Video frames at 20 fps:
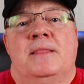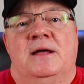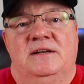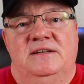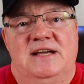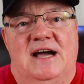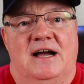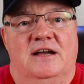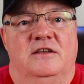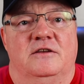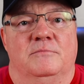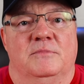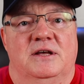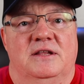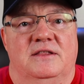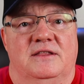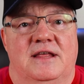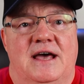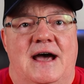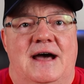
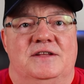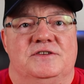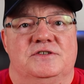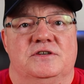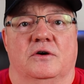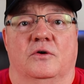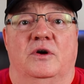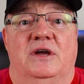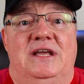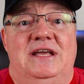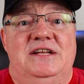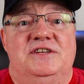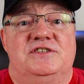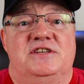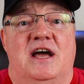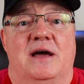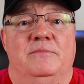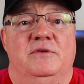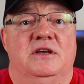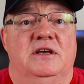Document that. So each
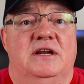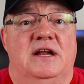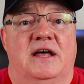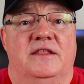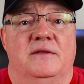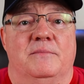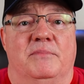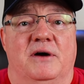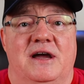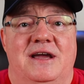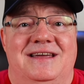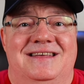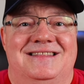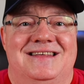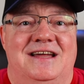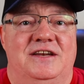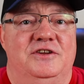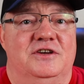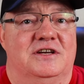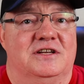time you get on the bike,
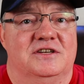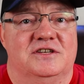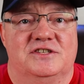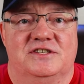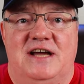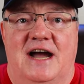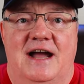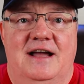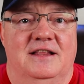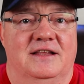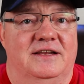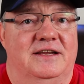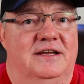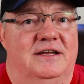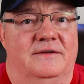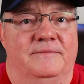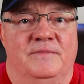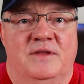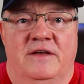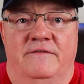then you can just dial it
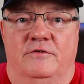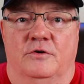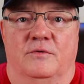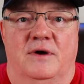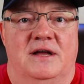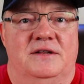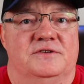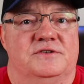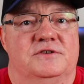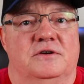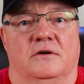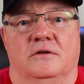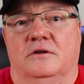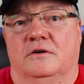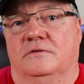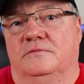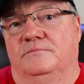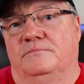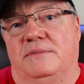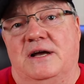in. If you're riding
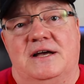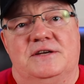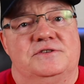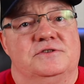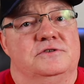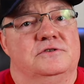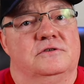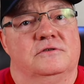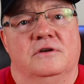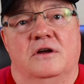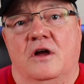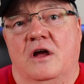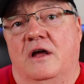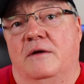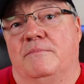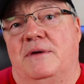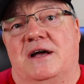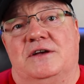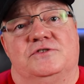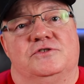solo, passenger,
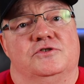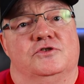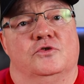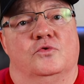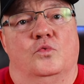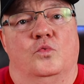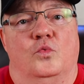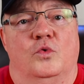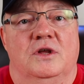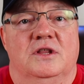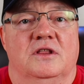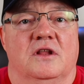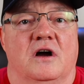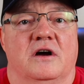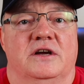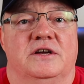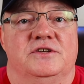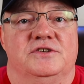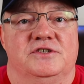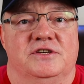passenger with
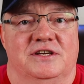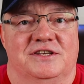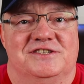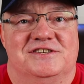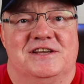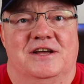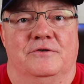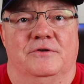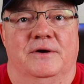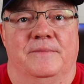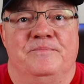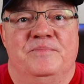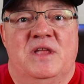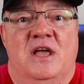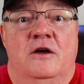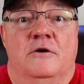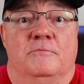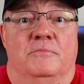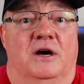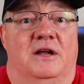luggage, etc.
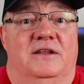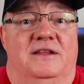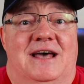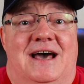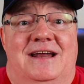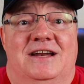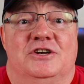But that